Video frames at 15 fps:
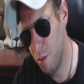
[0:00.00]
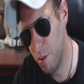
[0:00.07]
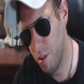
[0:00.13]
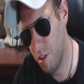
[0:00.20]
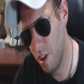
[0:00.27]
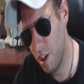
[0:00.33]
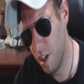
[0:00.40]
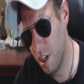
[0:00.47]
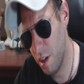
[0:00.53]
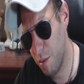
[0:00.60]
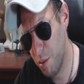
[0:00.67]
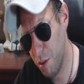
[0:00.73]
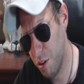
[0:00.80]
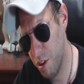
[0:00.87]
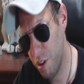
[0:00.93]
we started off
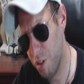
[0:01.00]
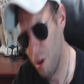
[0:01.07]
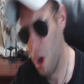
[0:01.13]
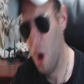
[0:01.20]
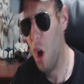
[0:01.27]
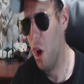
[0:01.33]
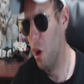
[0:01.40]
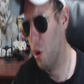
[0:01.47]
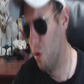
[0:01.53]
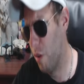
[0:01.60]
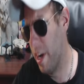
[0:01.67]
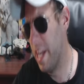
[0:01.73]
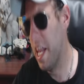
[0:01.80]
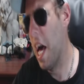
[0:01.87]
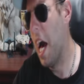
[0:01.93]
with such
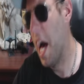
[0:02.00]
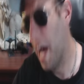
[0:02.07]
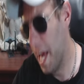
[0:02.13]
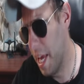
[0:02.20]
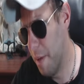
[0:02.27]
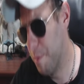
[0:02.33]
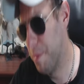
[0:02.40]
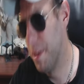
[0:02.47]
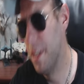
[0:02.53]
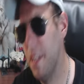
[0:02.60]
great hype